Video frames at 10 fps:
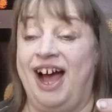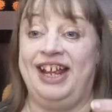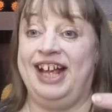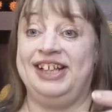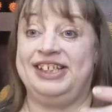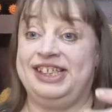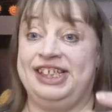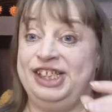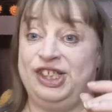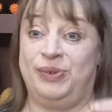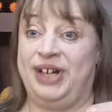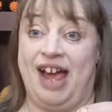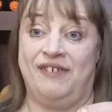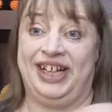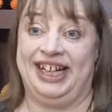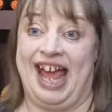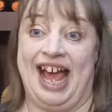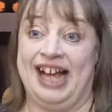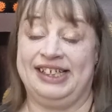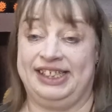I'd hate to see someone having an
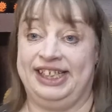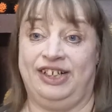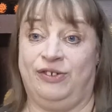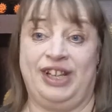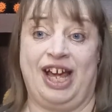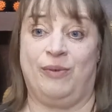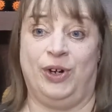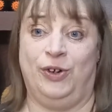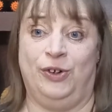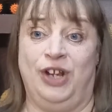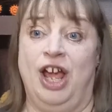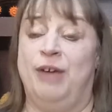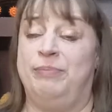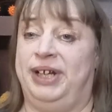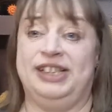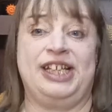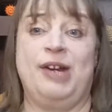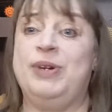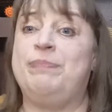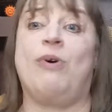accident on that road because
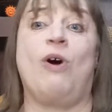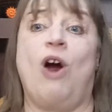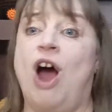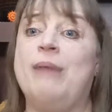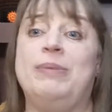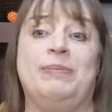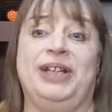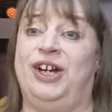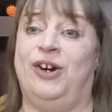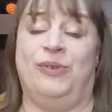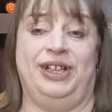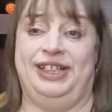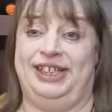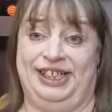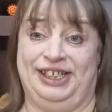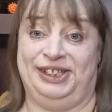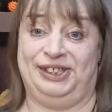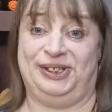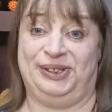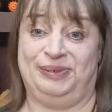they would probably go in the
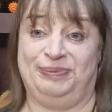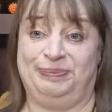ditch.